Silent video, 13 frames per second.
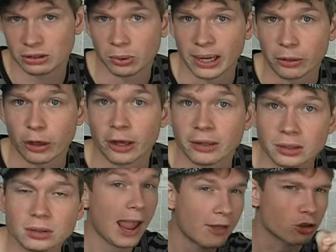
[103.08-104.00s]
23rd.
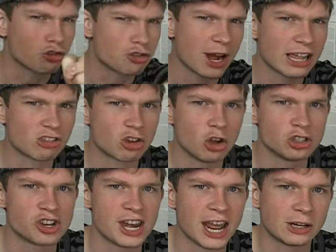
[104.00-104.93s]
At the
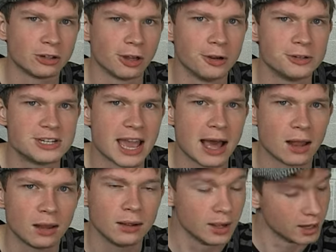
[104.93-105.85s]
Transcontinental
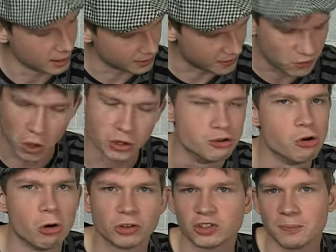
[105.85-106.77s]
Hotel, they've got an
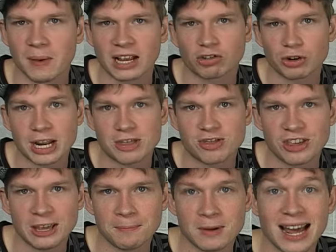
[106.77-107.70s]
awesome X-ray
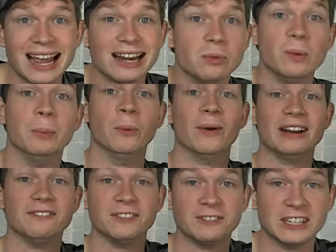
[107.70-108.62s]
theme night. We've been
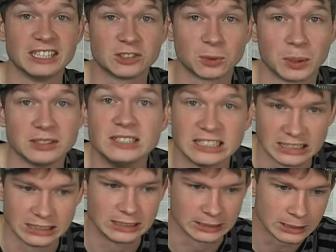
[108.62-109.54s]
waiting for this one
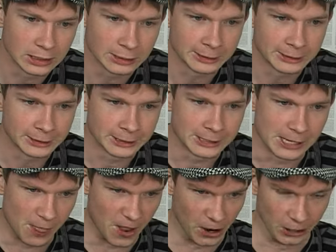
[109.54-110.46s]
since
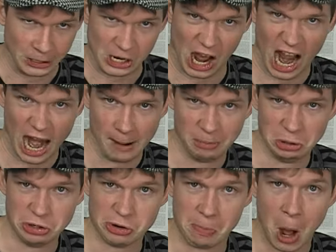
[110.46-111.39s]
their
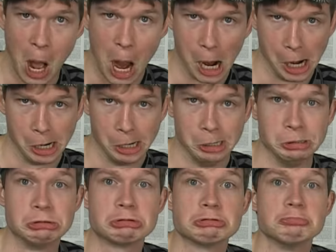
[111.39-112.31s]
untimely
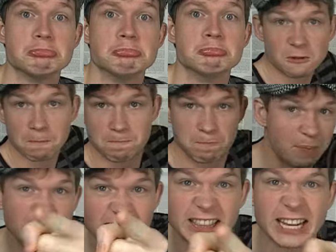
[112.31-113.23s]
demise. So
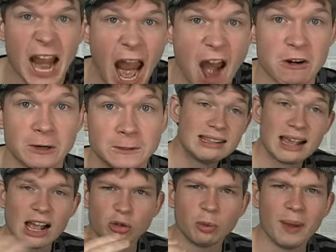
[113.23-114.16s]
be there! You
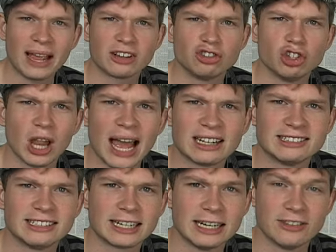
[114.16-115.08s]
guys will be back in July
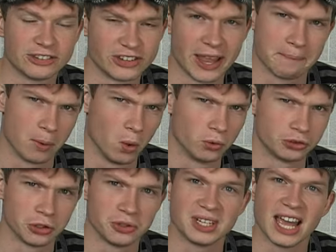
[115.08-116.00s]
2nd at the St. Paul's
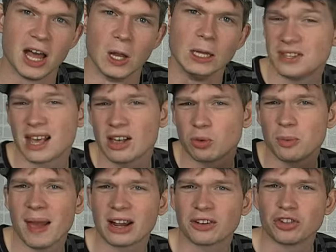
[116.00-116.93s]
Hotel. These guys will be
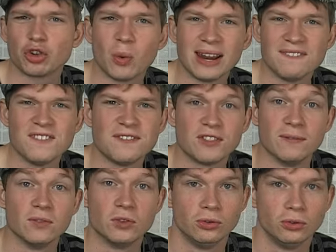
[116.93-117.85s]
back on the 25th
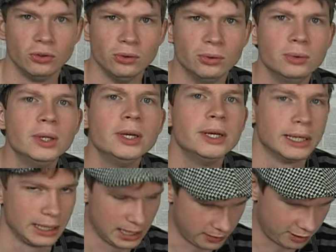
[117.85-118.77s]
of June
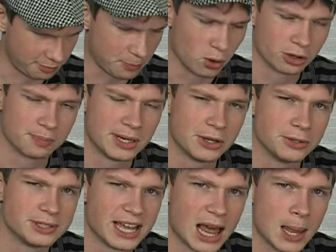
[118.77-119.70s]
at the Sportsman
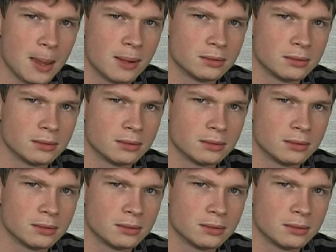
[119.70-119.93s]
Hotel.